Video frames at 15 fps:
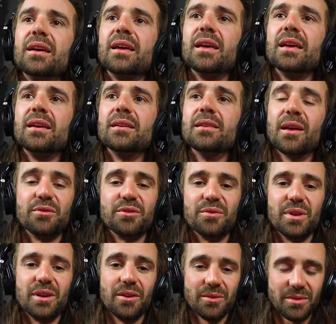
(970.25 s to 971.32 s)
He loves the
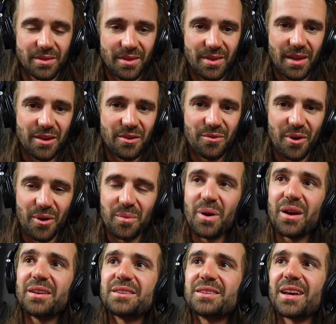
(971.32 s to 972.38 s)
videos, thank you very
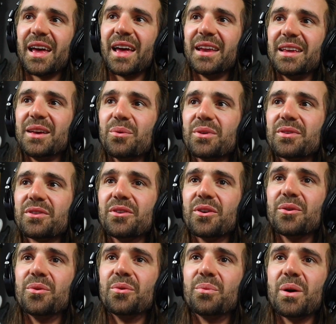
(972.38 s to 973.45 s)
much, and he wants to
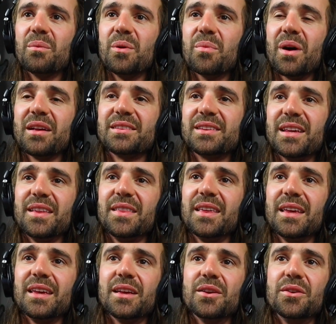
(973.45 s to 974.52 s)
know when we might see
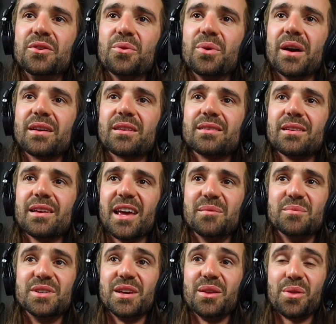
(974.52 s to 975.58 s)
the NUX
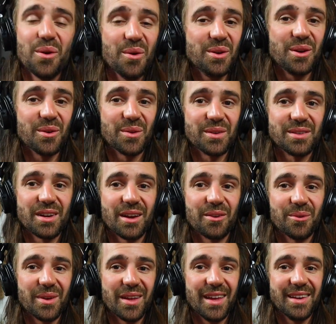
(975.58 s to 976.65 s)
MG30 on the
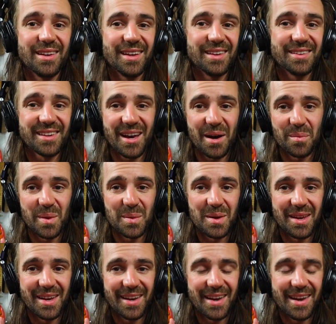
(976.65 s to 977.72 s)
channel. It is coming
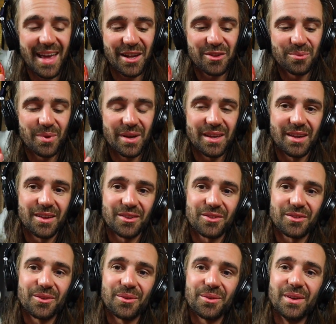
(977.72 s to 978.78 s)
next week,
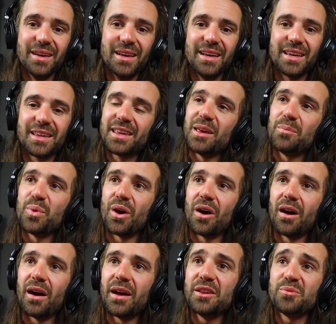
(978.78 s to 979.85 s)
so keep your
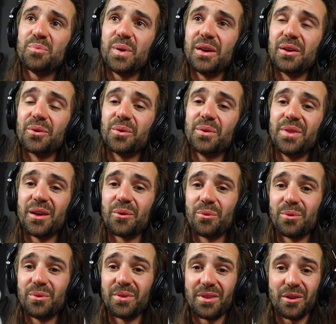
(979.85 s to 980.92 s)
eyes peeled.
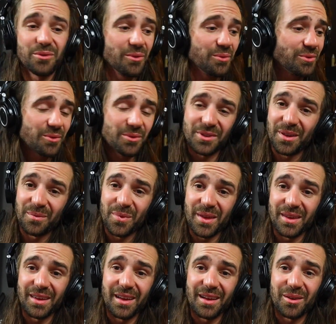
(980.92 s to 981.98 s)
There's also
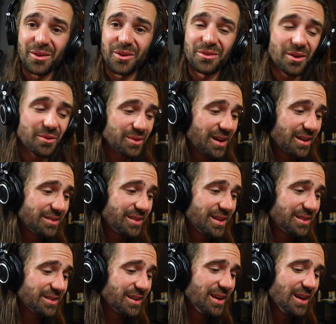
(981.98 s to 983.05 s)
something, because I was asked
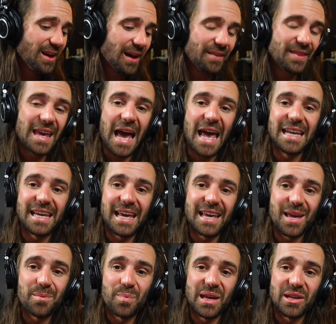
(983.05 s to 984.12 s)
this, the
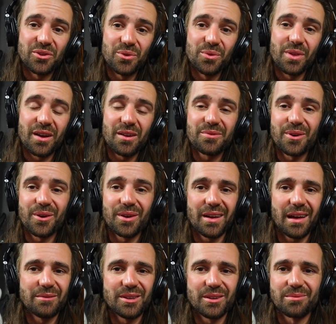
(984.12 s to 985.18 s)
88 MP2 that I've got,
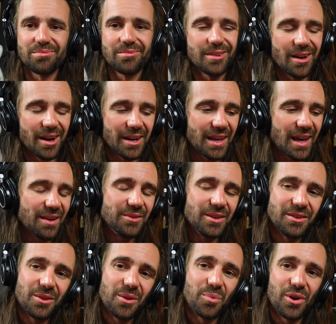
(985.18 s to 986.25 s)
I've just kind of caved
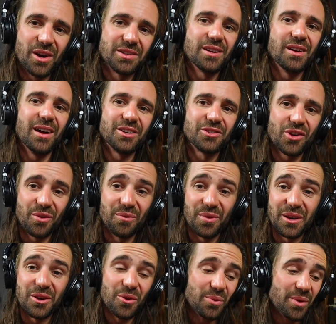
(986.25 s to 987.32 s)
into the pressure. I shot a
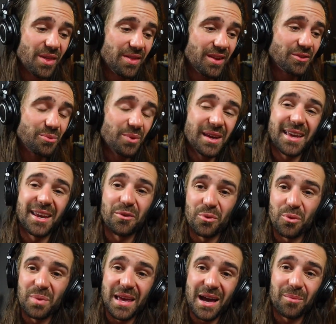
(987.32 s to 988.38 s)
video with it this week and it
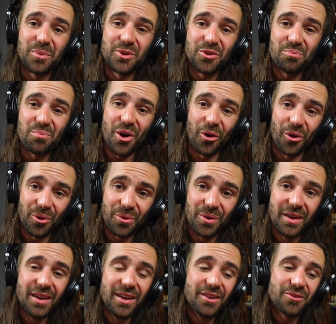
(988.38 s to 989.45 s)
will be up tomorrow.
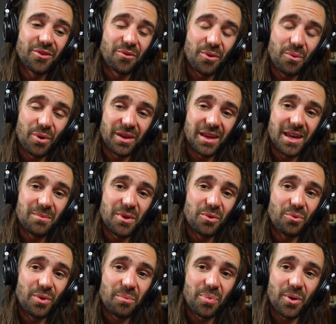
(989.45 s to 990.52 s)
So if you want to hear me
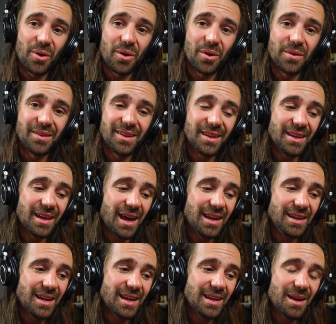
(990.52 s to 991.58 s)
rip on the
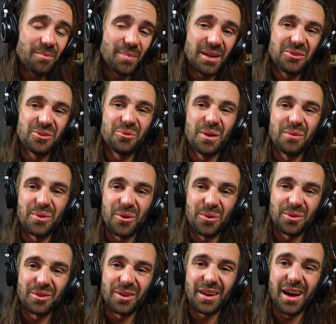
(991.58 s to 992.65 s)
88 MP2, even though
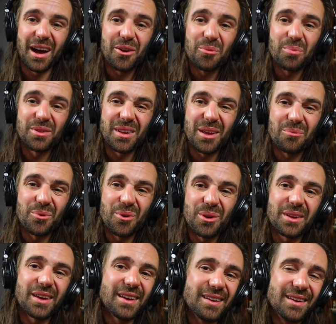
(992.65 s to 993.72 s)
it's not 100%
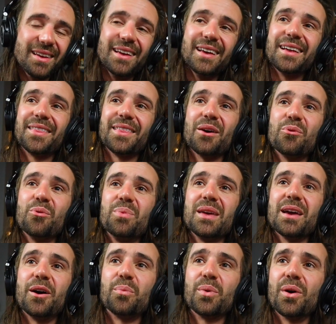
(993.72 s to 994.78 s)
working, that will
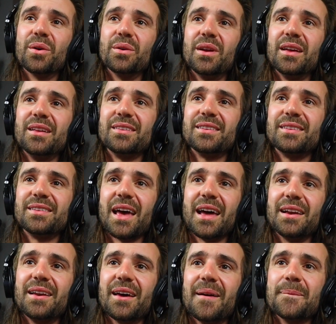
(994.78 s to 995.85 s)
be up on
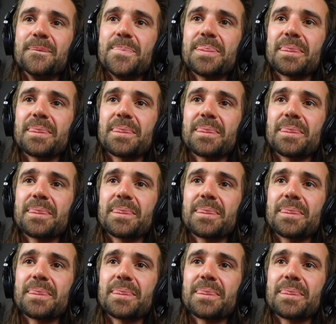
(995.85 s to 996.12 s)
Saturday.